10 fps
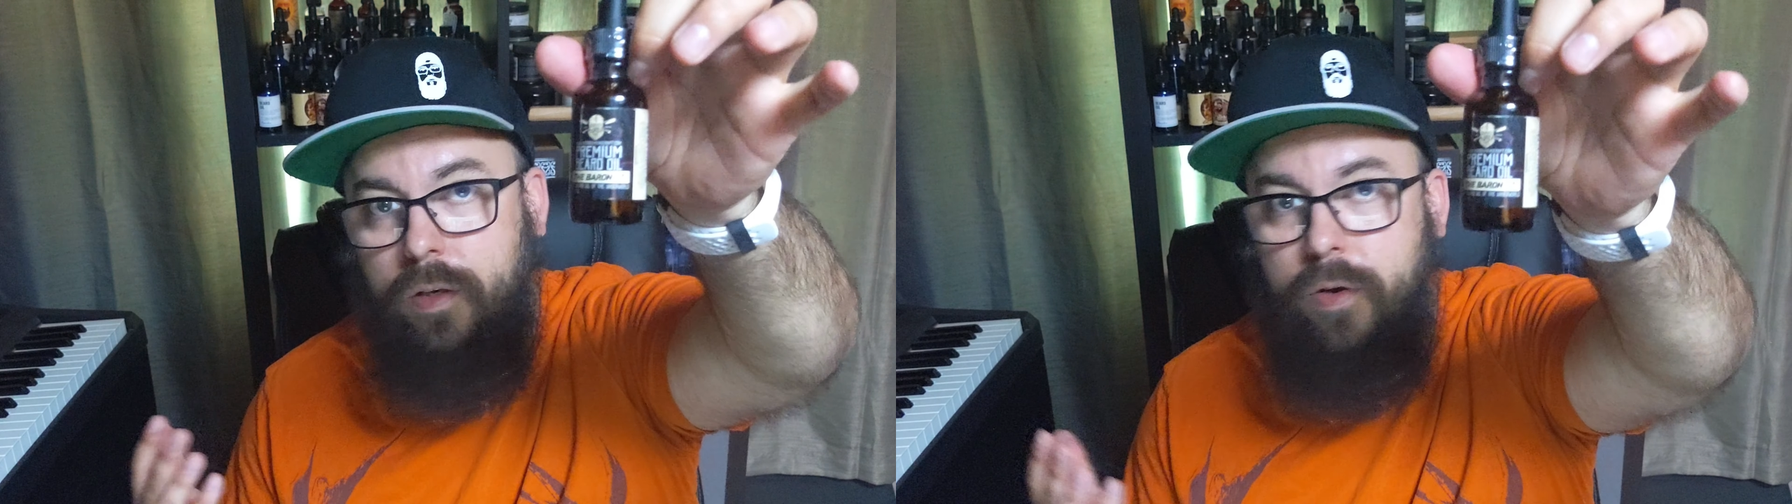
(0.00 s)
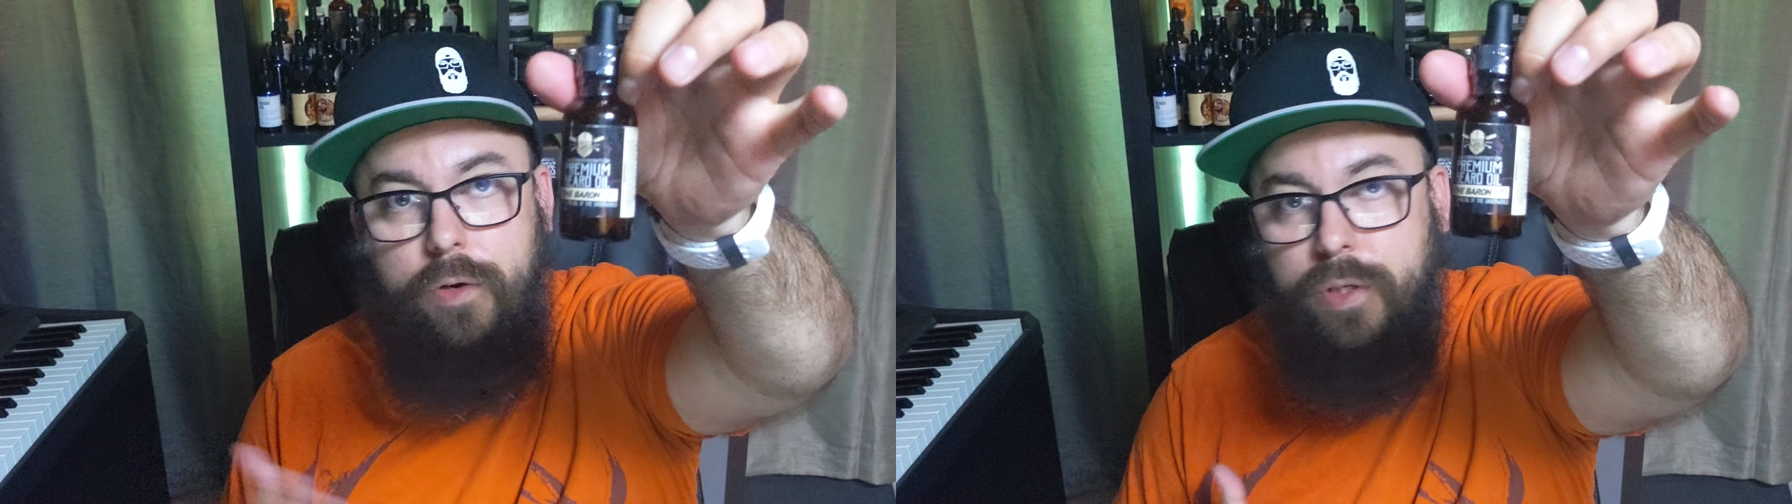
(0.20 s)

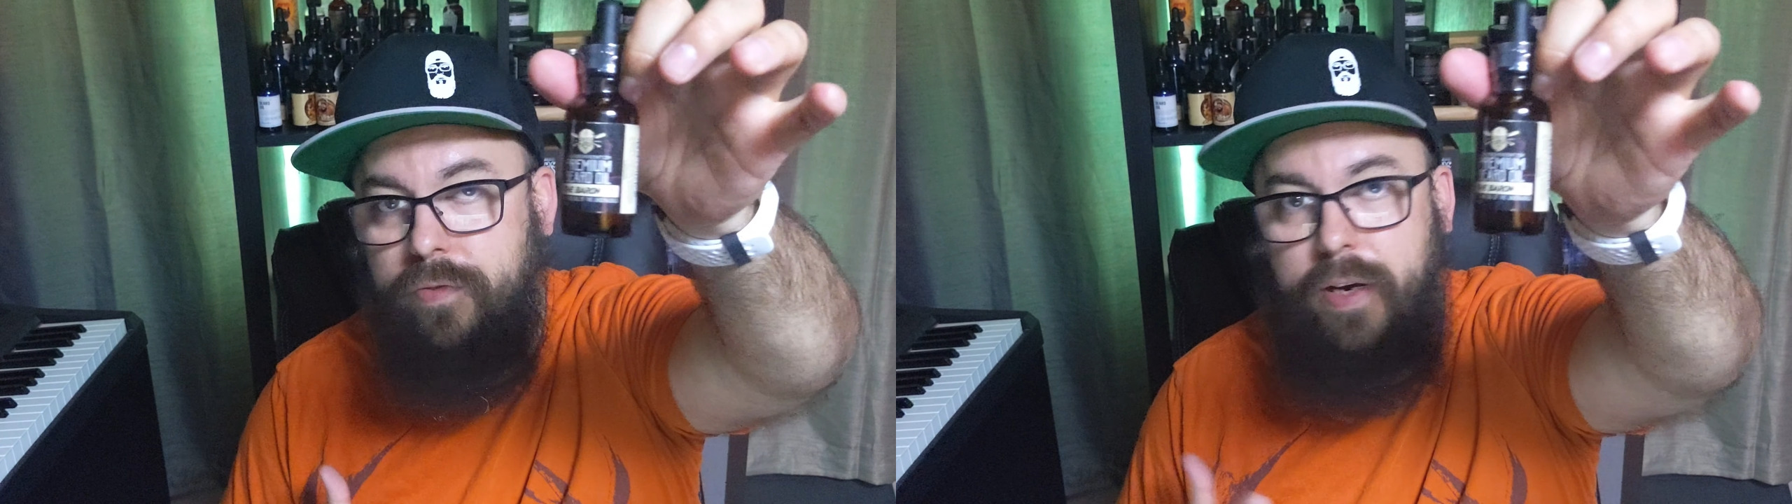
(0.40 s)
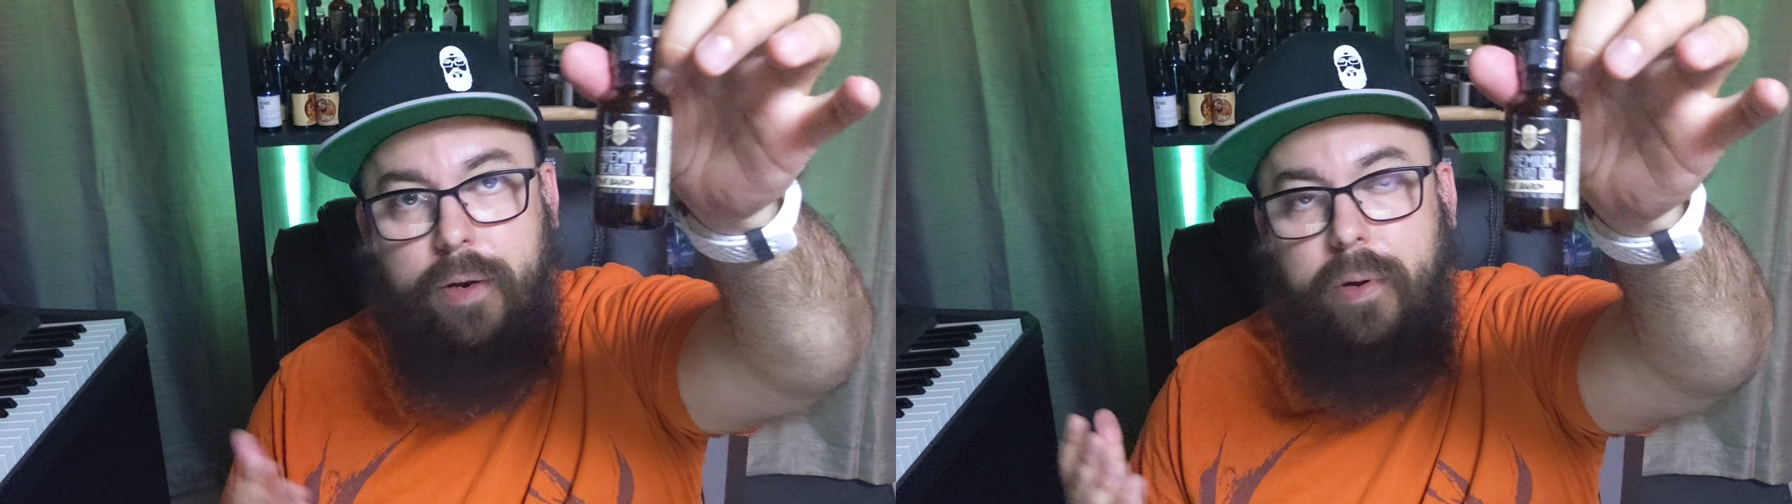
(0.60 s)
goes
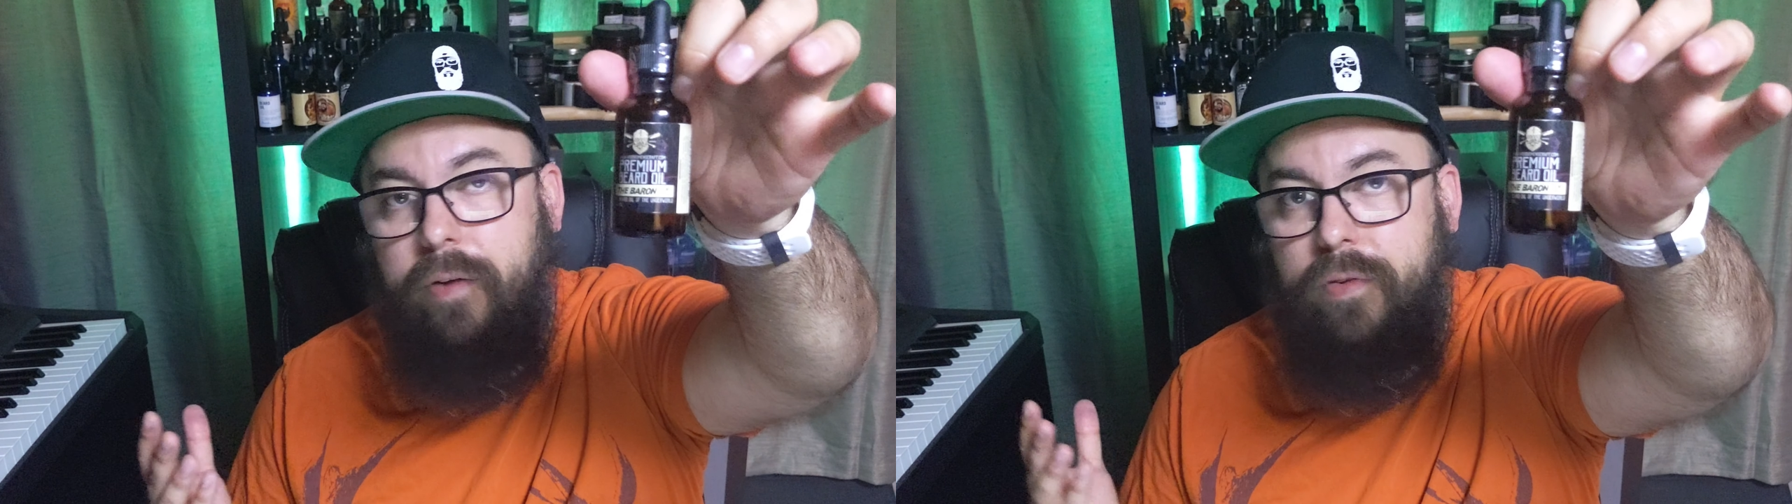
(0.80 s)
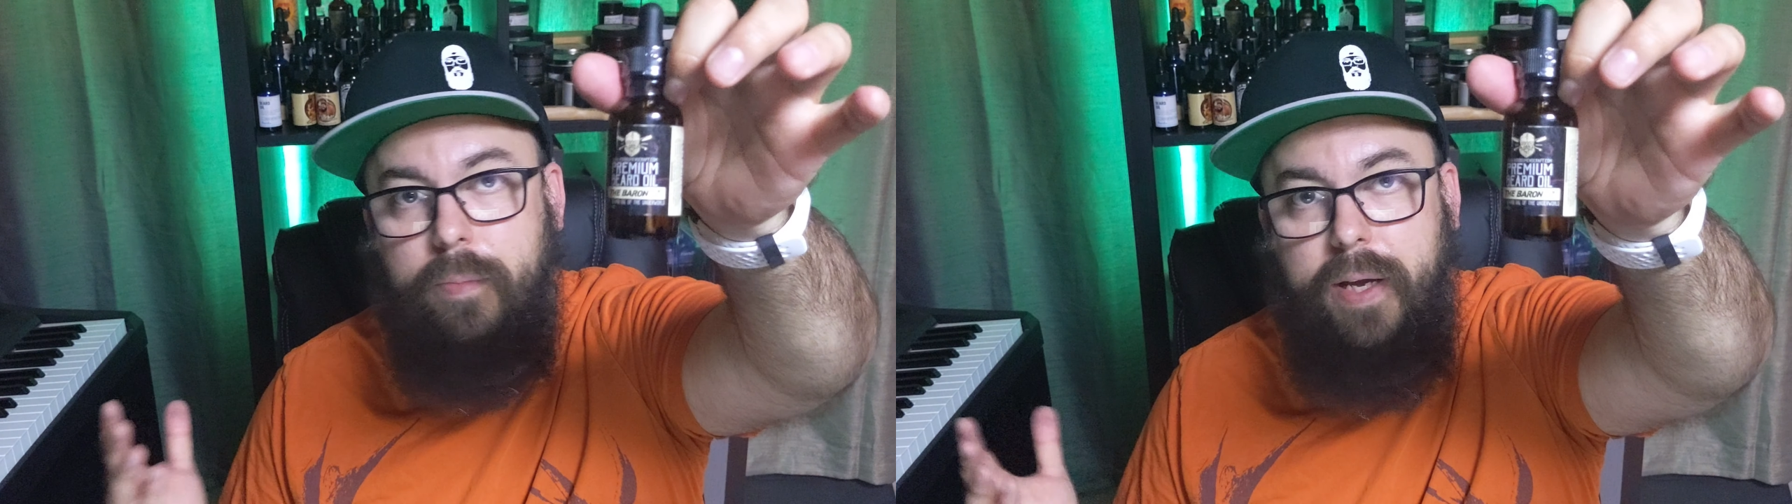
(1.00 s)
for anywhere
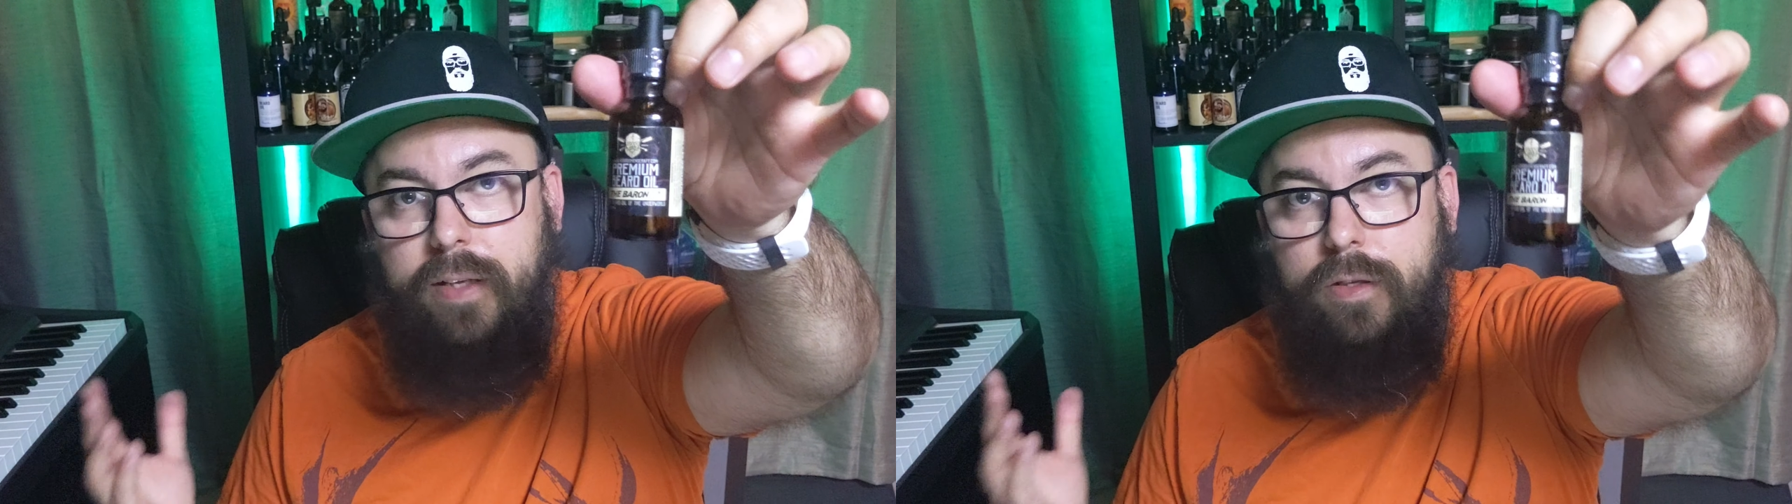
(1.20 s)
from like